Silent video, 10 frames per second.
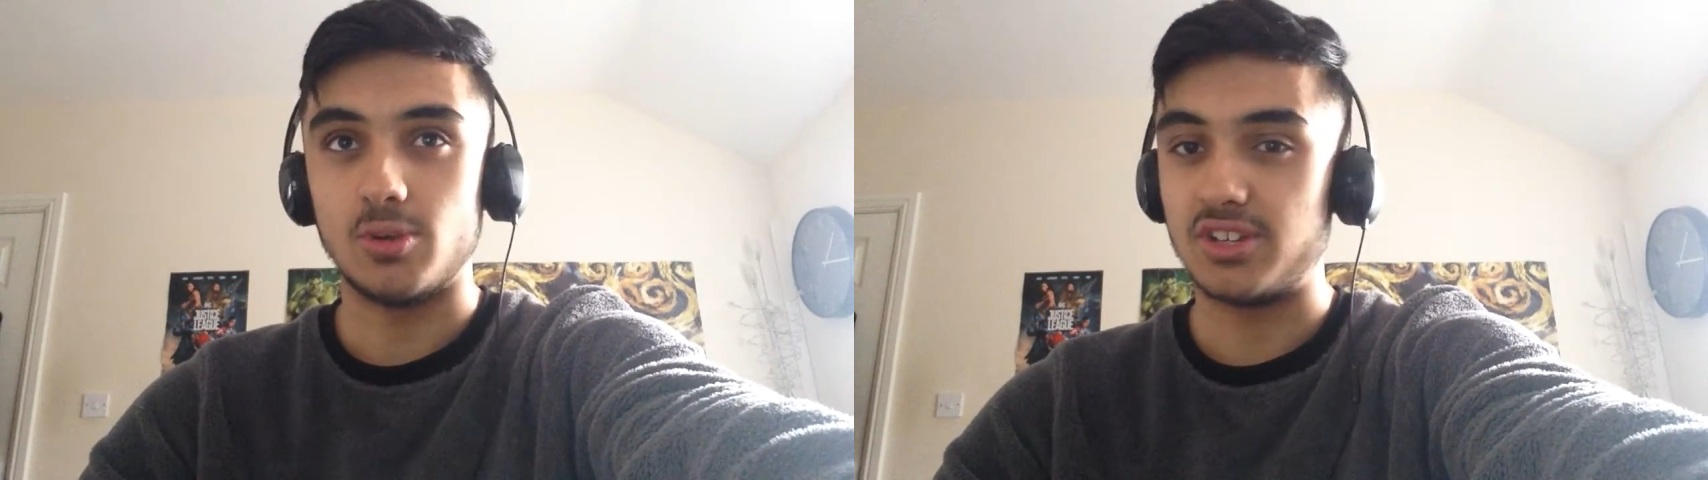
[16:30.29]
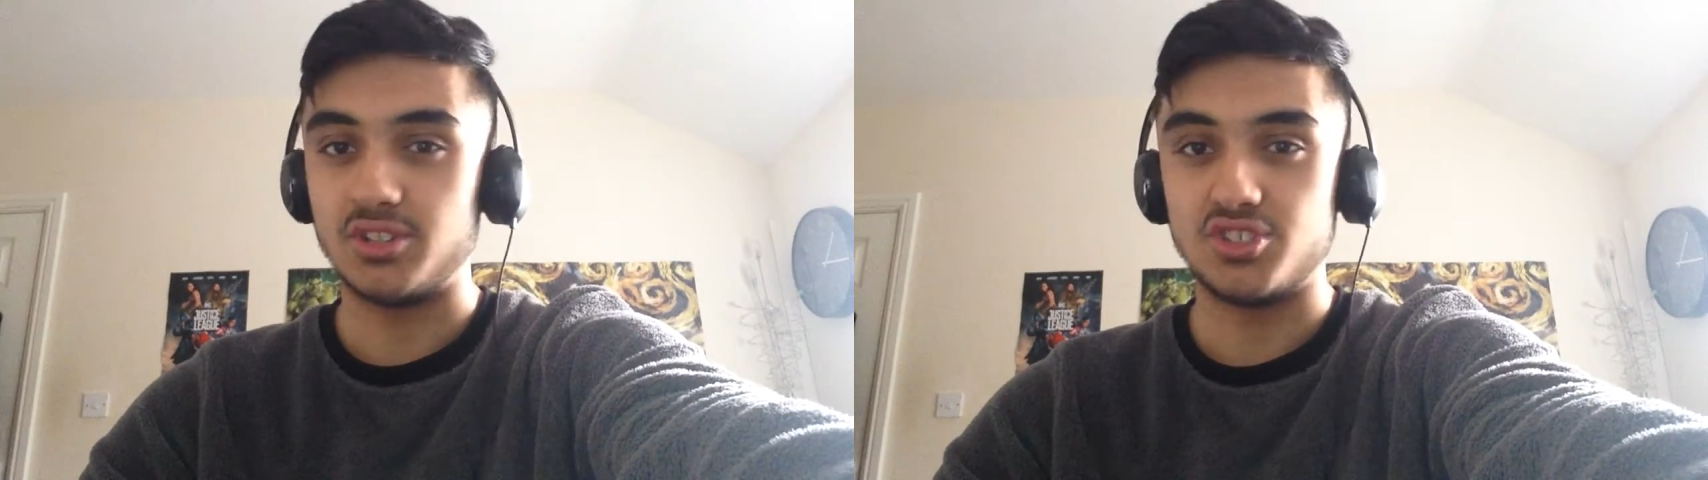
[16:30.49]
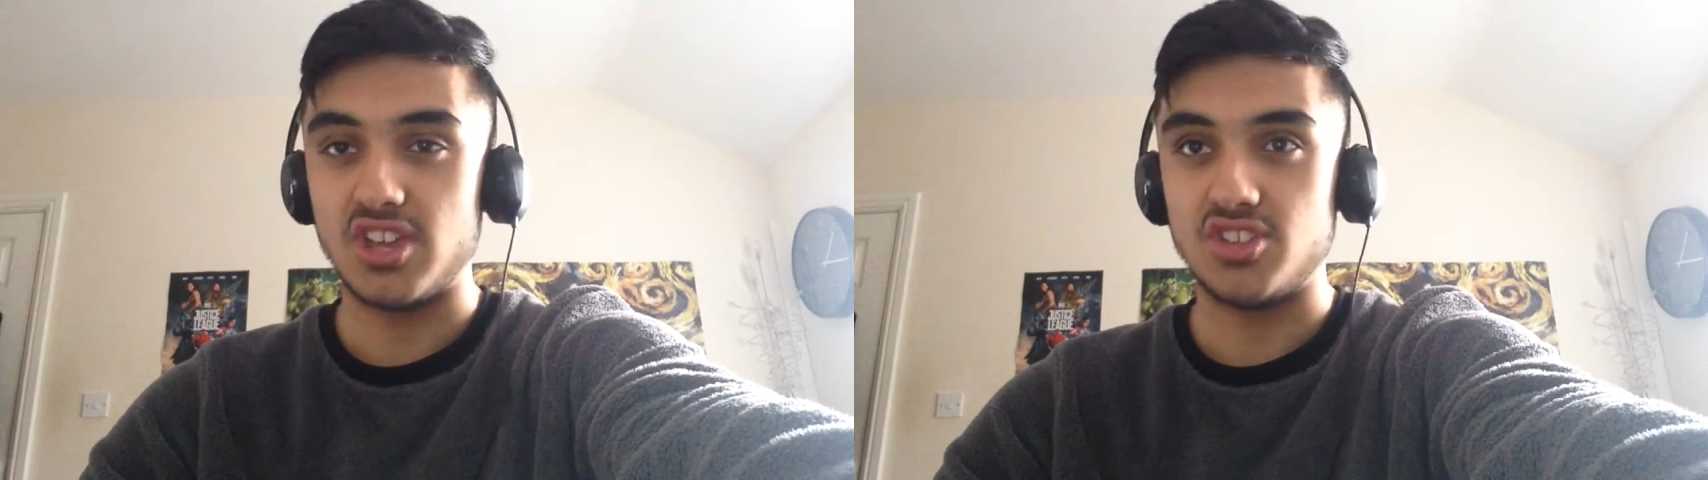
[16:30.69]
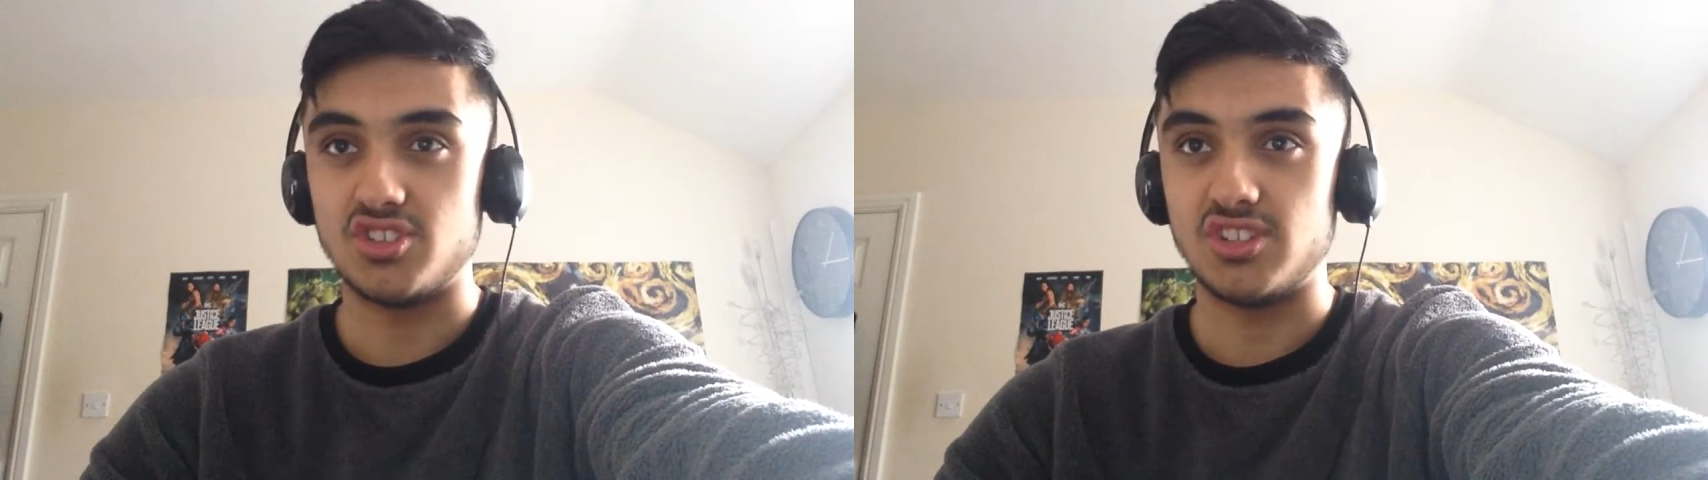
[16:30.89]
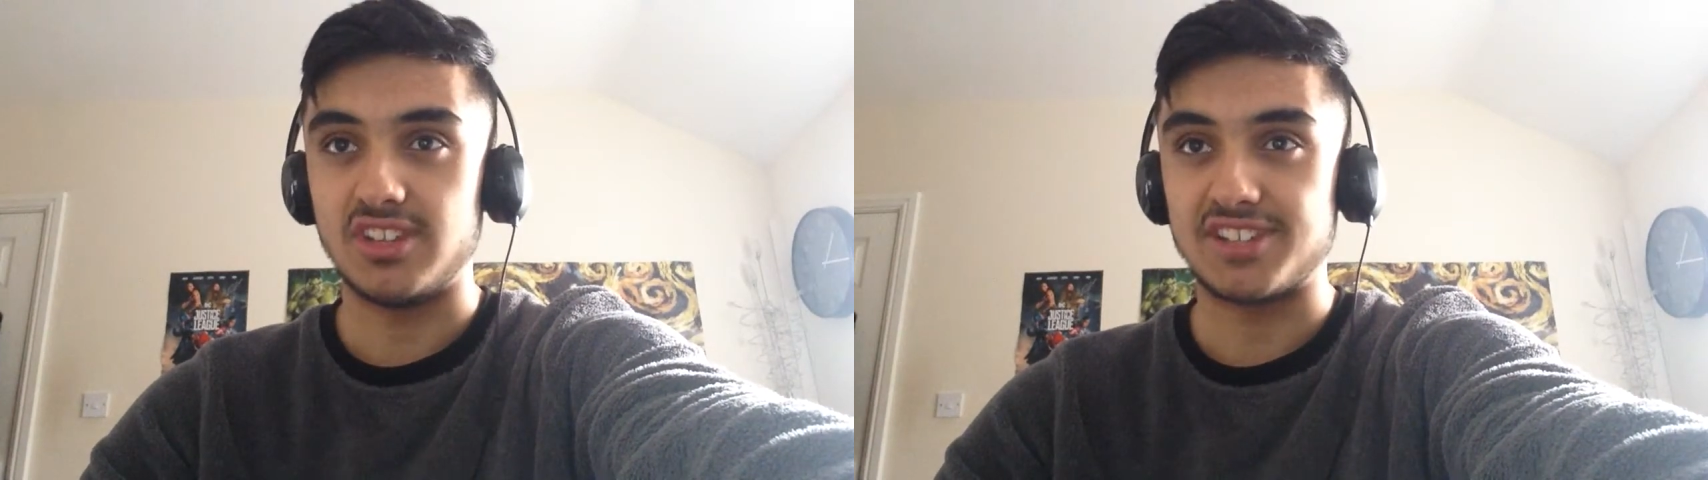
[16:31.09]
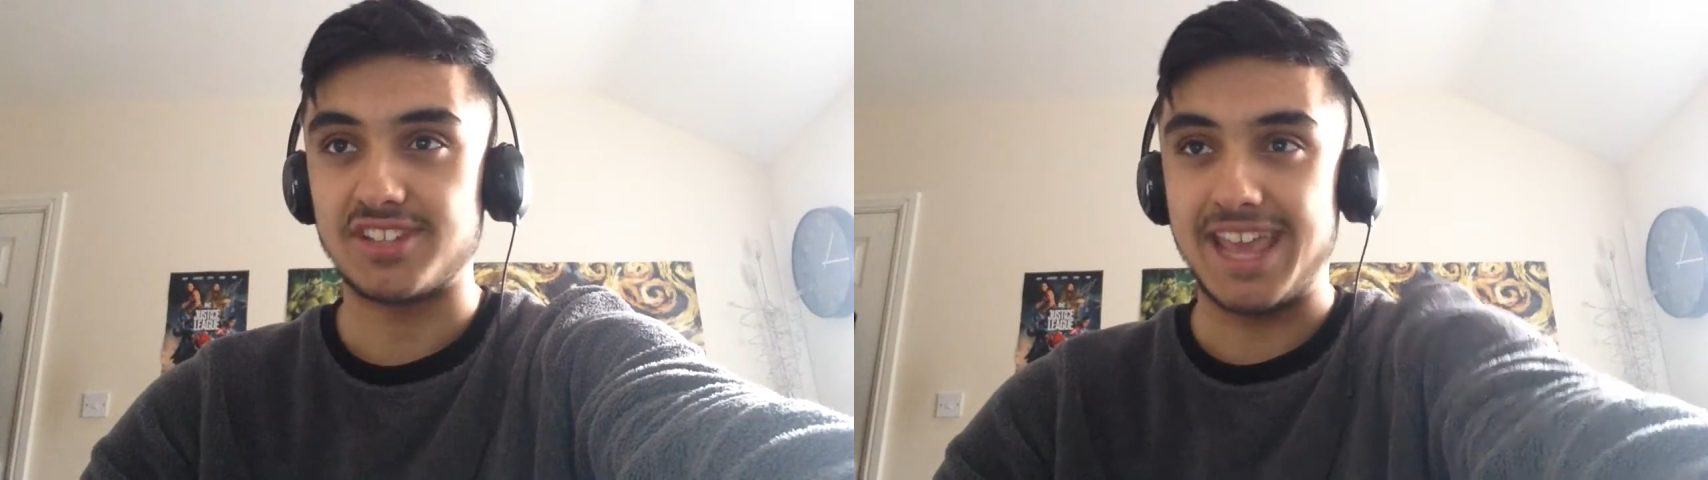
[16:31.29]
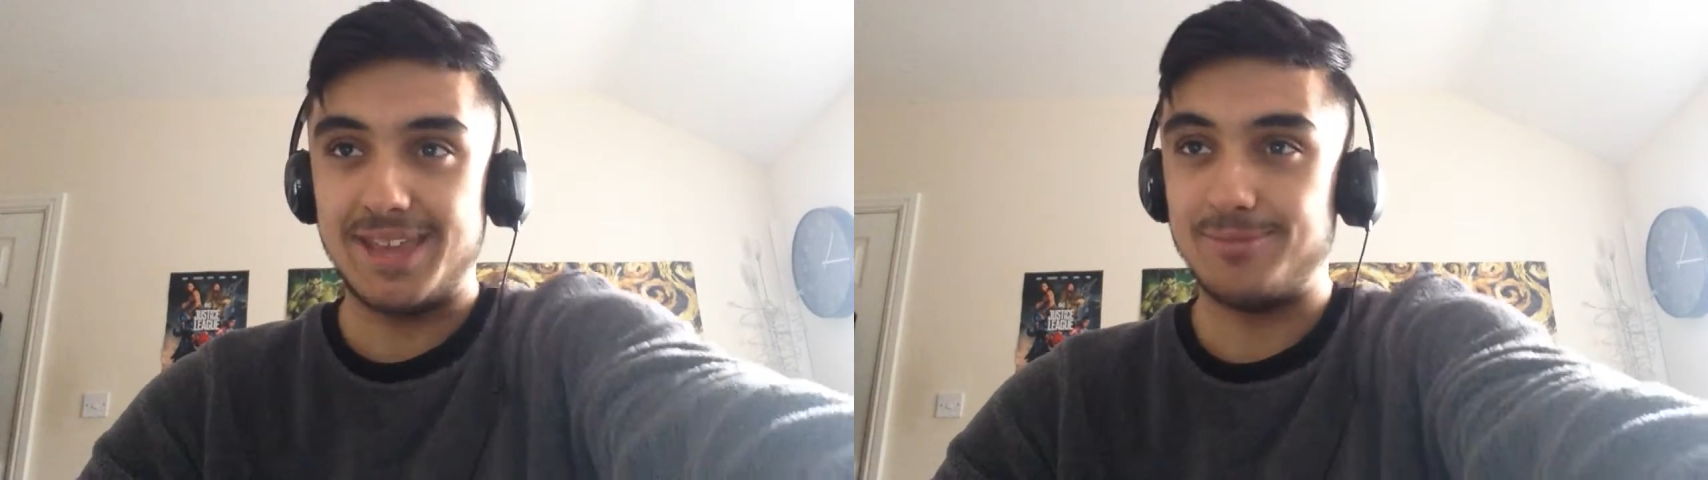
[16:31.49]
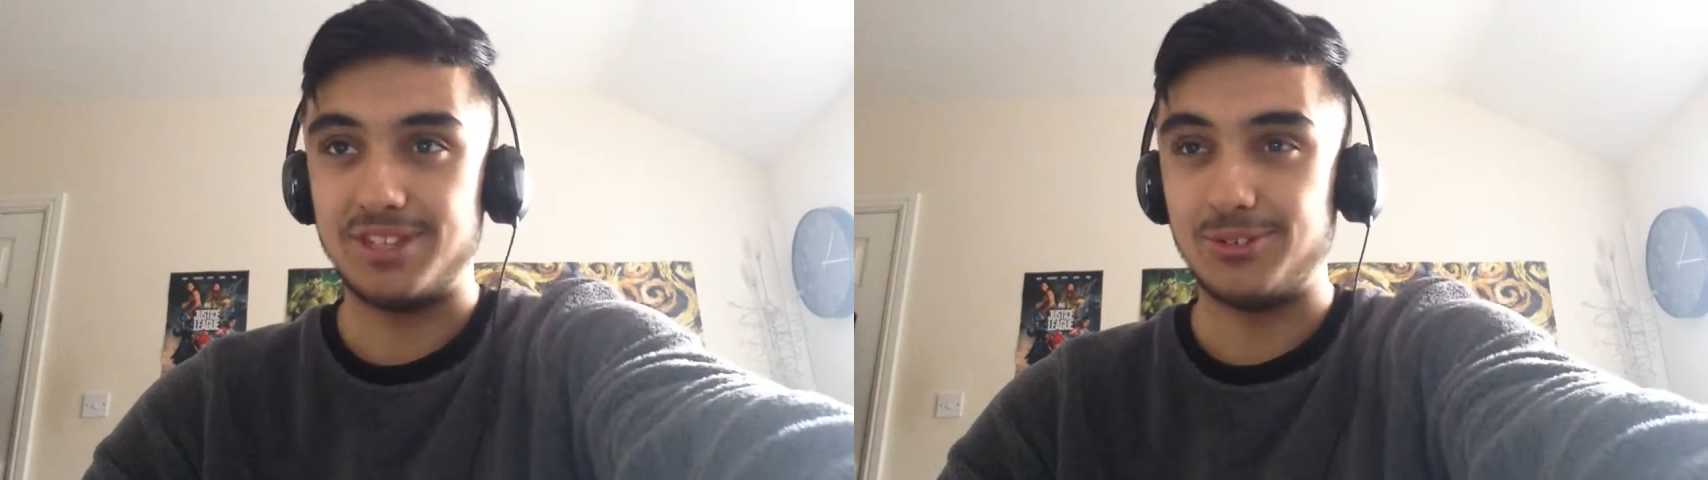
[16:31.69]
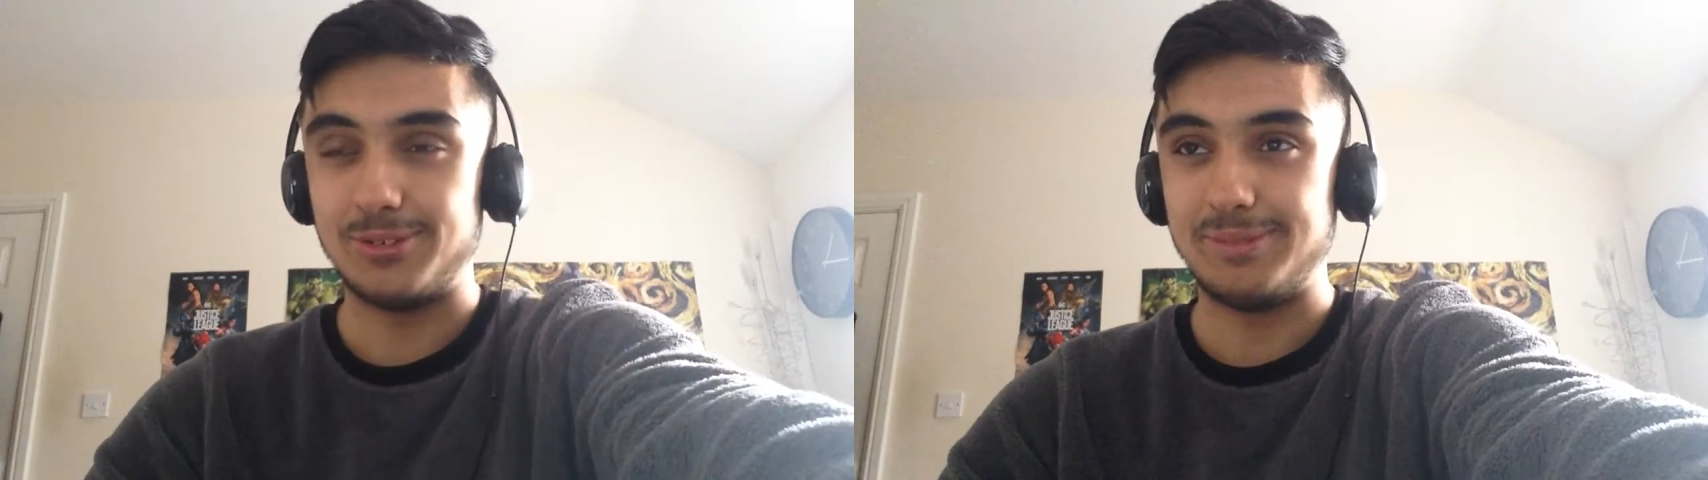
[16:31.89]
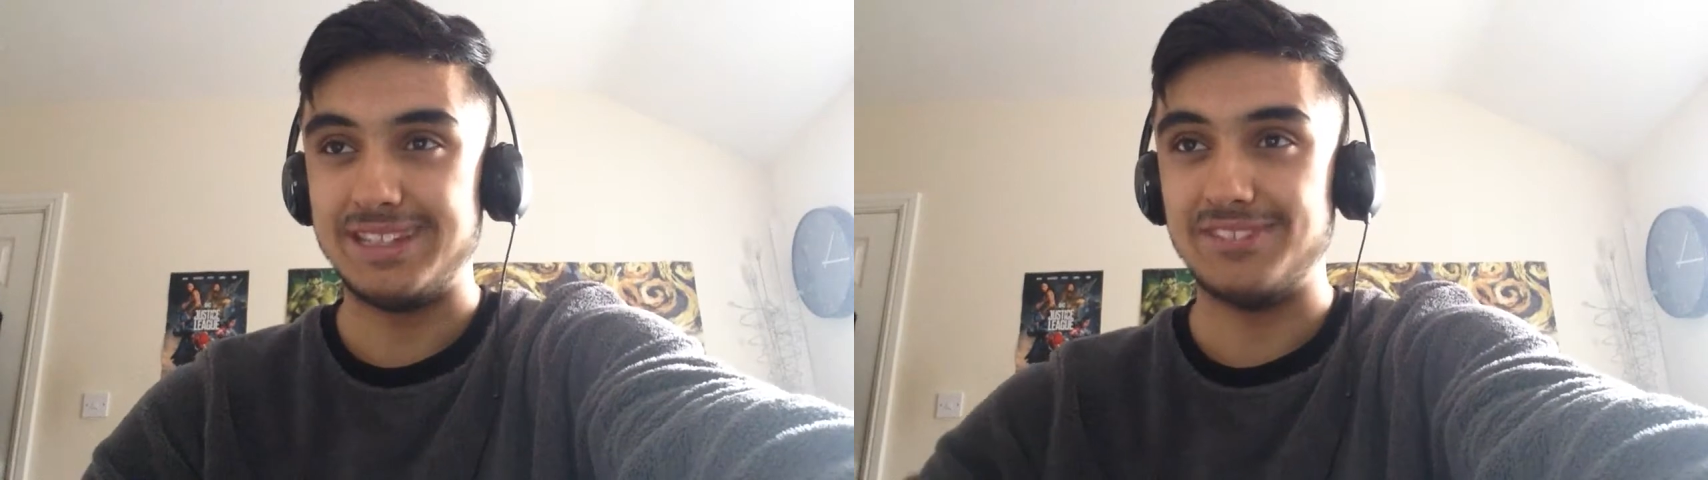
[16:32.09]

It could change in the next game. You know what I mean?